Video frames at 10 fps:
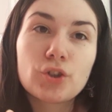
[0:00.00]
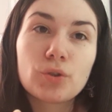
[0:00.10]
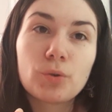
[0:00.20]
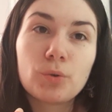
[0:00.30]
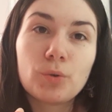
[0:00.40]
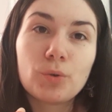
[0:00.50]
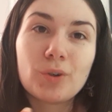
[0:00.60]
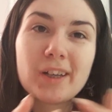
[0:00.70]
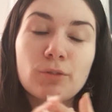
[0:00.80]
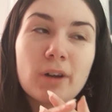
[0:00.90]
to
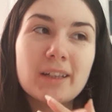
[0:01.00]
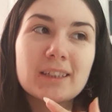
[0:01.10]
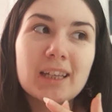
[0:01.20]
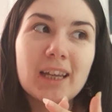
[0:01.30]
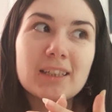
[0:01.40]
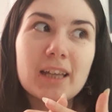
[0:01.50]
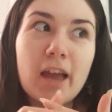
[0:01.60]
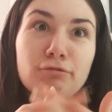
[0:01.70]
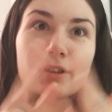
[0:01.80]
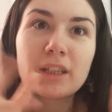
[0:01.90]
eradicate
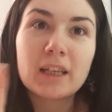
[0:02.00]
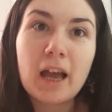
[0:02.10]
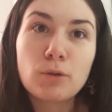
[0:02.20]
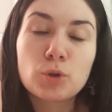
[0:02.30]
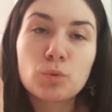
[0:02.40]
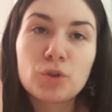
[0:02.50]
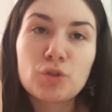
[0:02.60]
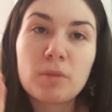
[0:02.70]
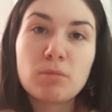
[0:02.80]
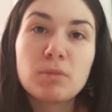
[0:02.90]
everything else
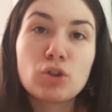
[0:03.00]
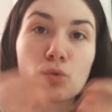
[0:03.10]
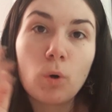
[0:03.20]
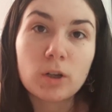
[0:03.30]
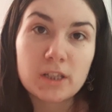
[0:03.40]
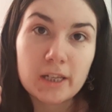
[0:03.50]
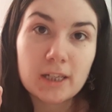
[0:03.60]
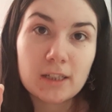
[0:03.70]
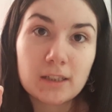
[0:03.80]
which may be toxic.